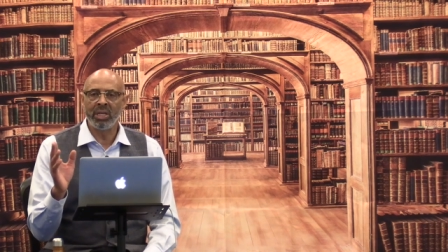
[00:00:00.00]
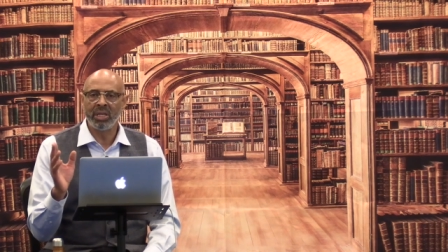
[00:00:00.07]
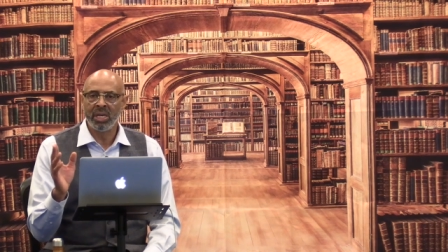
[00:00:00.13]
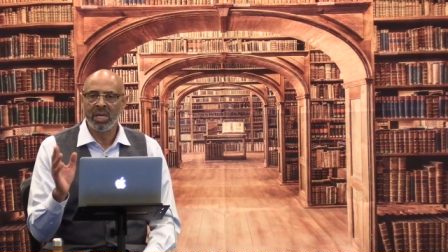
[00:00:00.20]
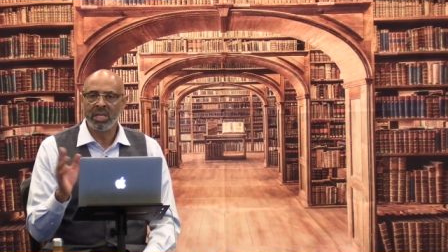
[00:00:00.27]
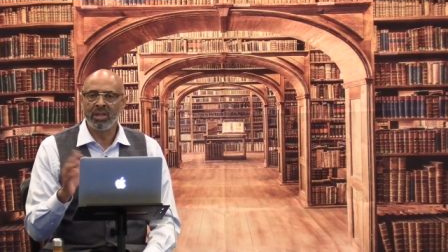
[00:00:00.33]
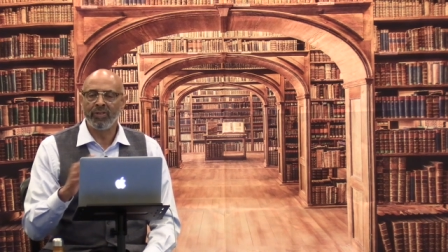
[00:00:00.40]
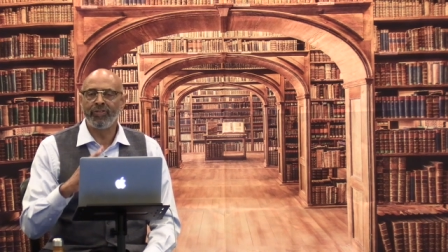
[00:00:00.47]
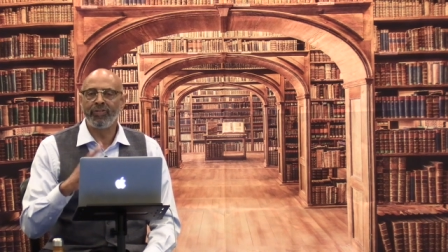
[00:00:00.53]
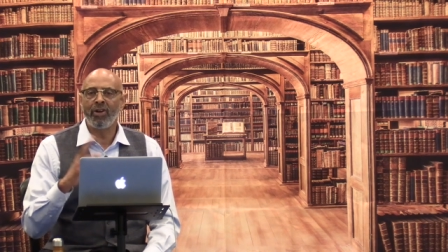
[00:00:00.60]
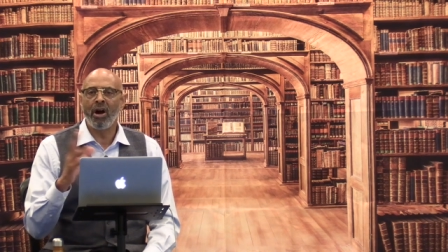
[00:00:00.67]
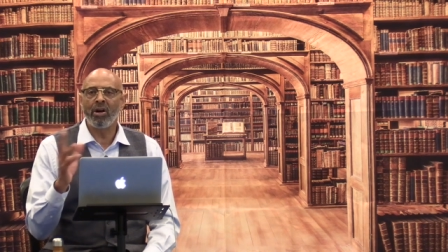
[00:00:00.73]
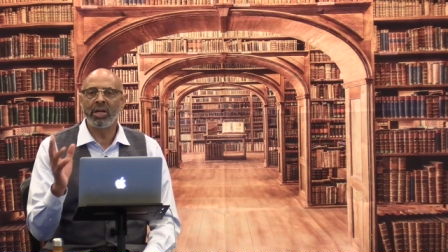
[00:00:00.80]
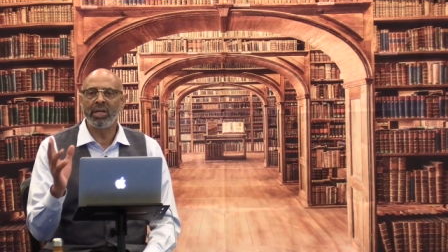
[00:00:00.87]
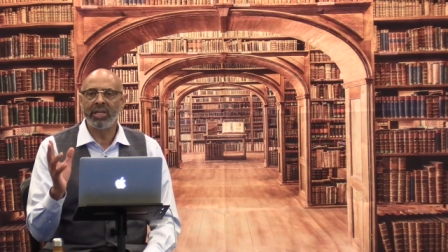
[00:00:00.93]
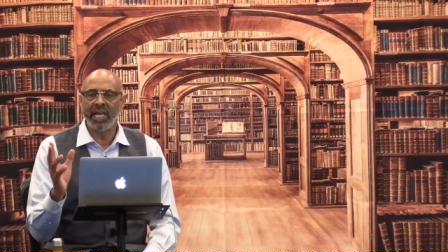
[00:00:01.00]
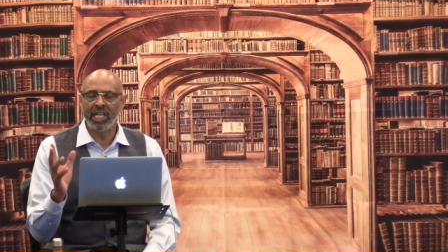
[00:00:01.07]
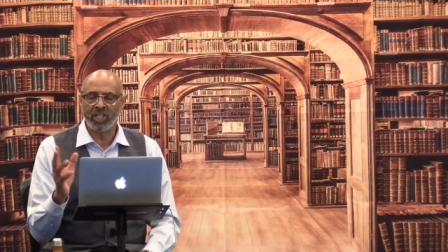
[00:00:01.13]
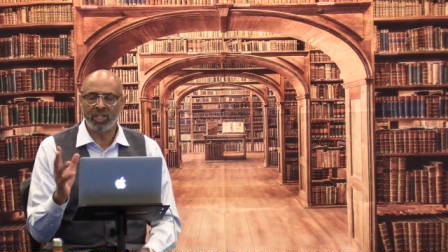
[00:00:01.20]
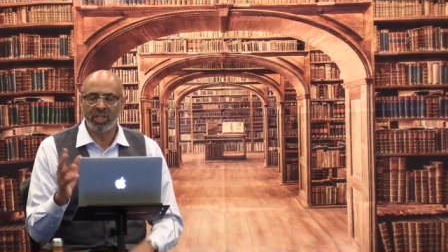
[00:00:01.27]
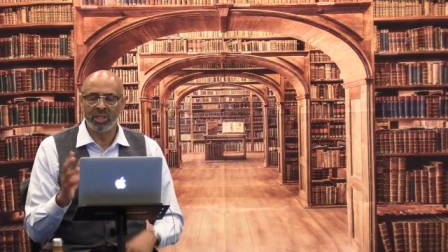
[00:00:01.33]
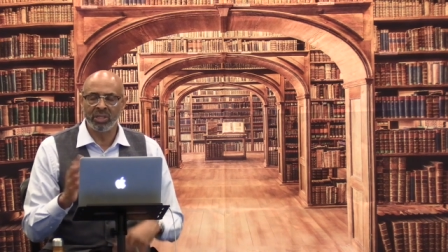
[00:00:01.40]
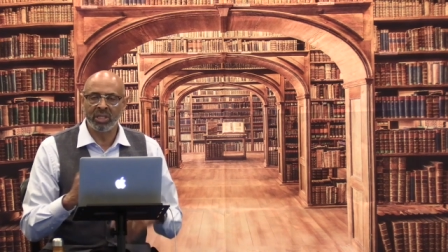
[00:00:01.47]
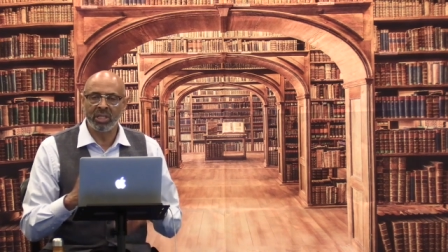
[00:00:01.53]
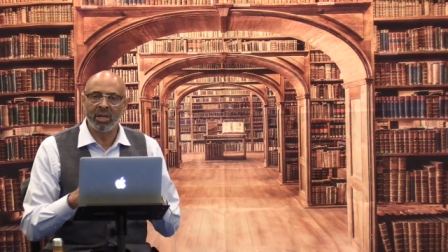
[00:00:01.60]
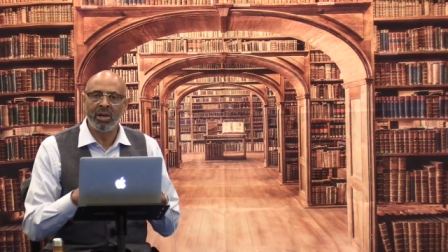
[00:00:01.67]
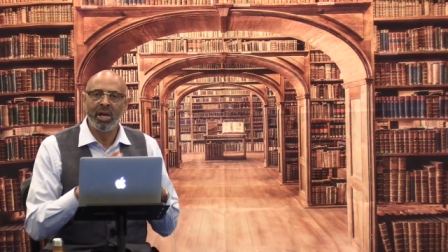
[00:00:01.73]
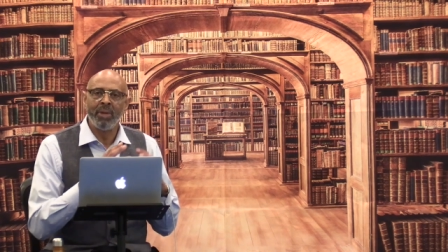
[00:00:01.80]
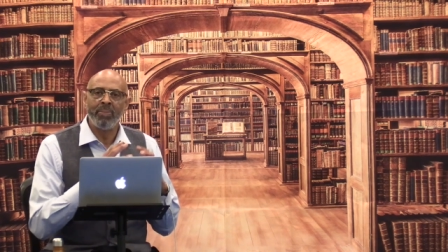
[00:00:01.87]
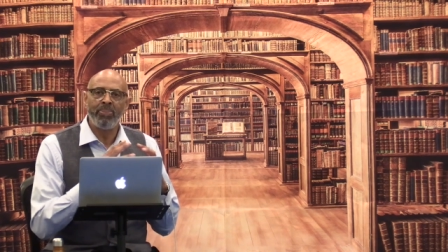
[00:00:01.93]
the foreign nations, the
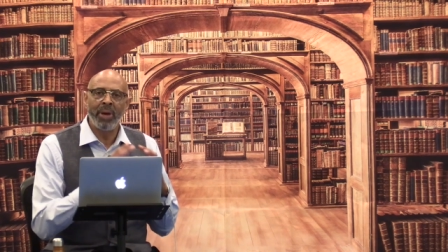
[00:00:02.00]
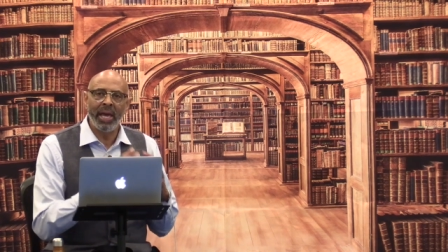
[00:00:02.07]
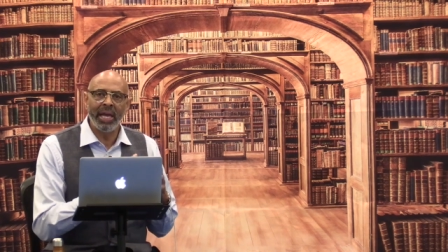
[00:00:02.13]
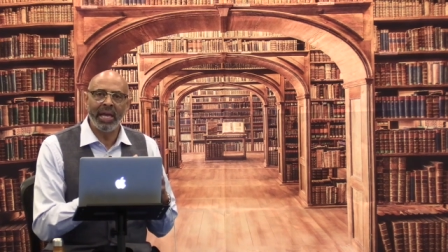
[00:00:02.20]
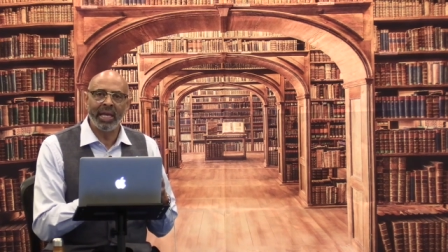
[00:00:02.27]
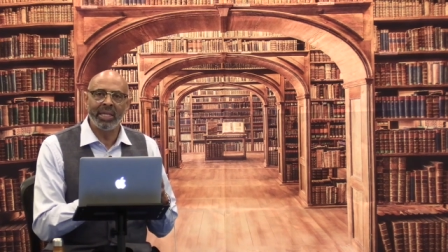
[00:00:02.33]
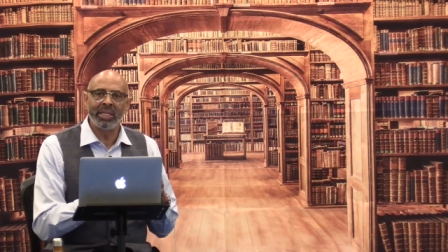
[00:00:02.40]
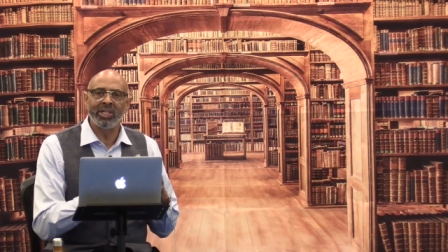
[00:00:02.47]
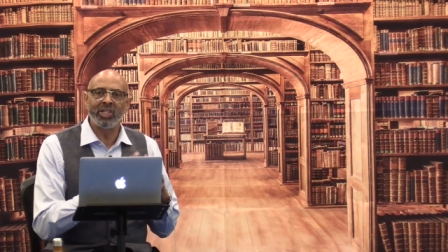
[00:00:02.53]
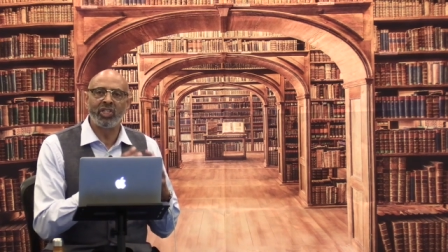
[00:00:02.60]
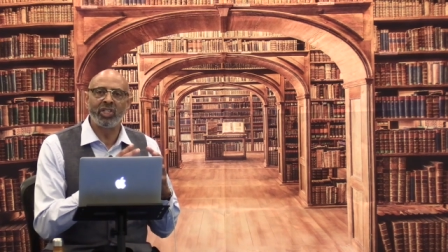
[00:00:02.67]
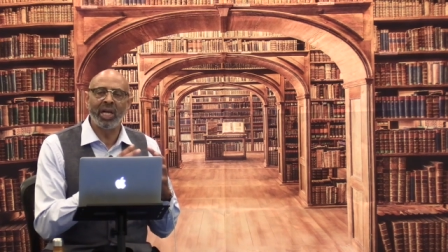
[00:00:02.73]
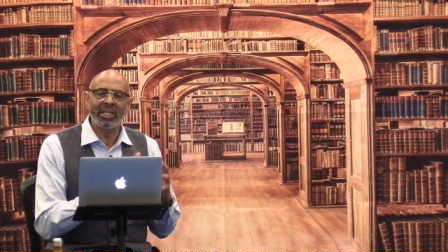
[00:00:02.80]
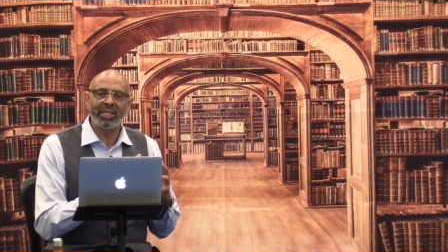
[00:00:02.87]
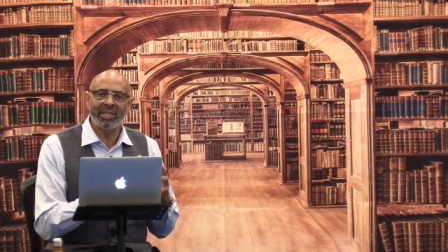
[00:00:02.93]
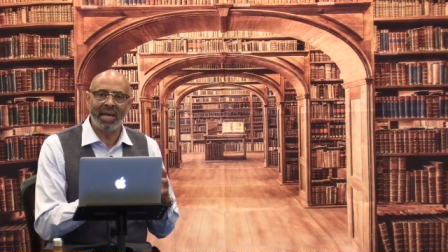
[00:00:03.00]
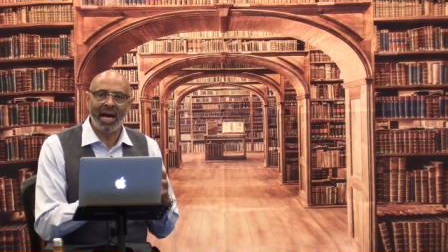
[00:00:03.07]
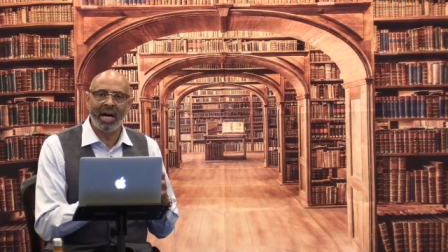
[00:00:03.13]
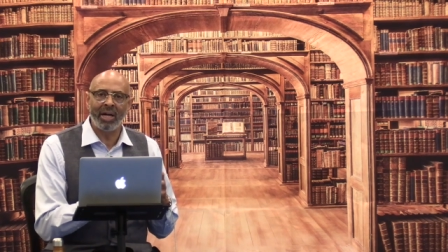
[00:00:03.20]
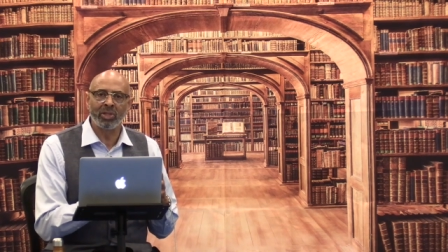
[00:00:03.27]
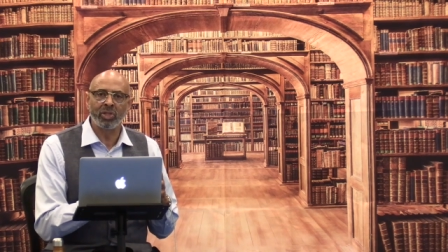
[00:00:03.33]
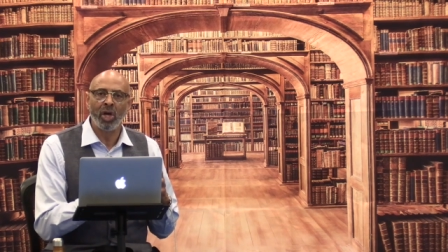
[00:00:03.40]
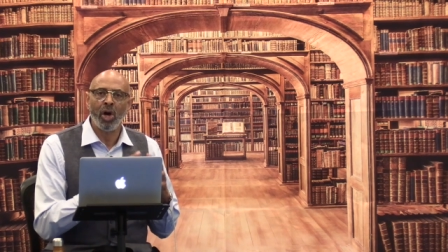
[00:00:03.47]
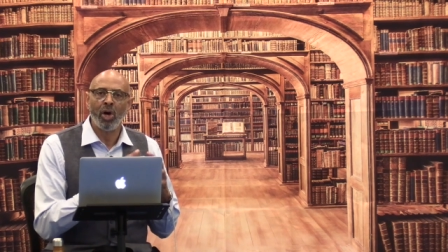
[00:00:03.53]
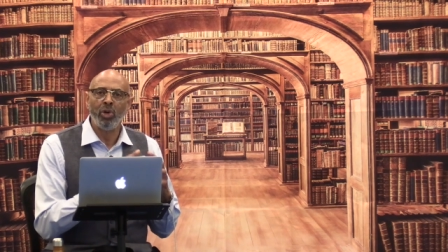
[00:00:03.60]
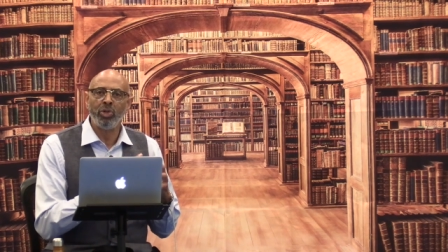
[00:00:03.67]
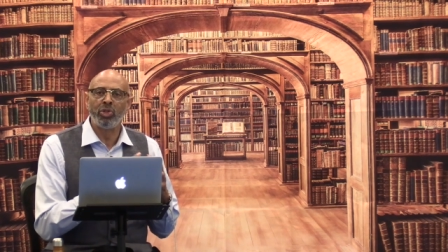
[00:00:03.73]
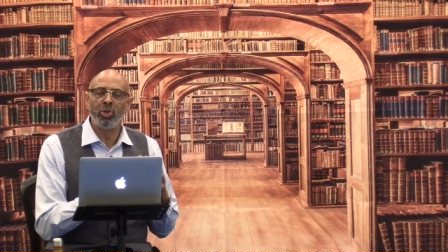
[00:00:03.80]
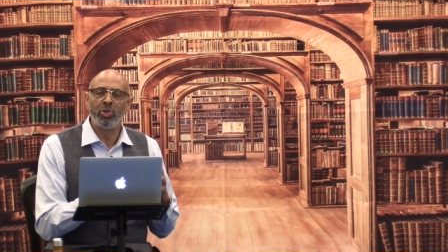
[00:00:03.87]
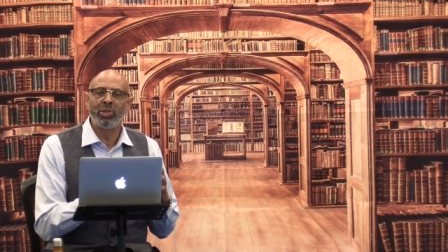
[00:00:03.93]
pagan, the Gentiles who do
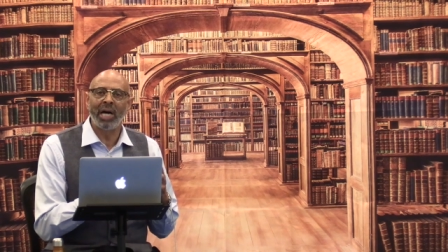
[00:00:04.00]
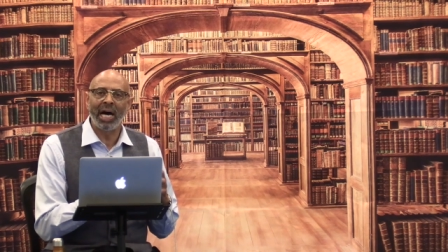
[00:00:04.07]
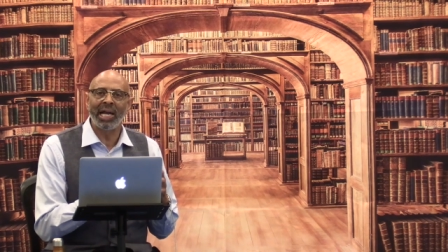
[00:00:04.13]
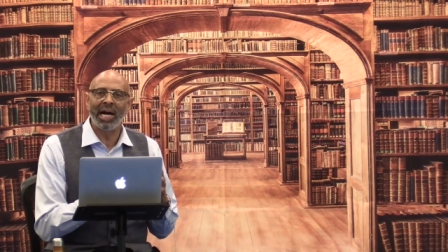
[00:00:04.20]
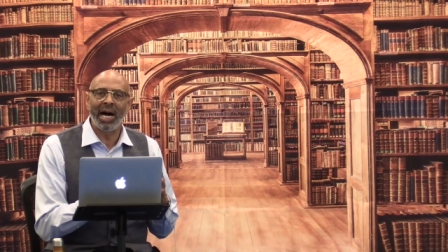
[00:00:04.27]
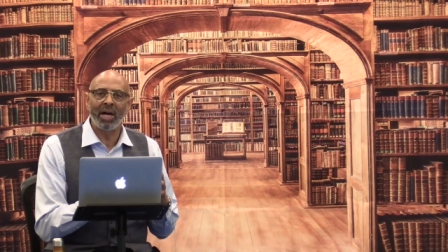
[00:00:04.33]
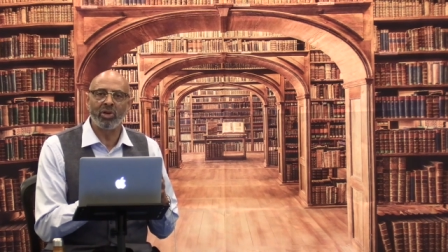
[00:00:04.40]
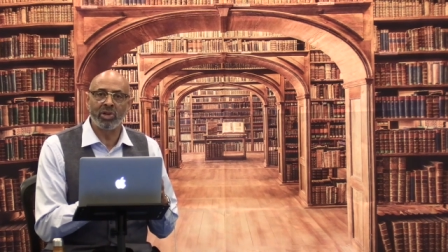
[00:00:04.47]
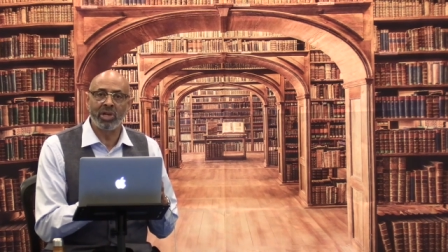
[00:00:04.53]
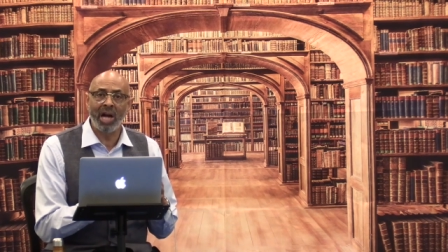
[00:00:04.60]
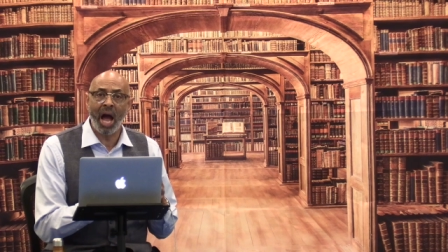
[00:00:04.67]
not honor God.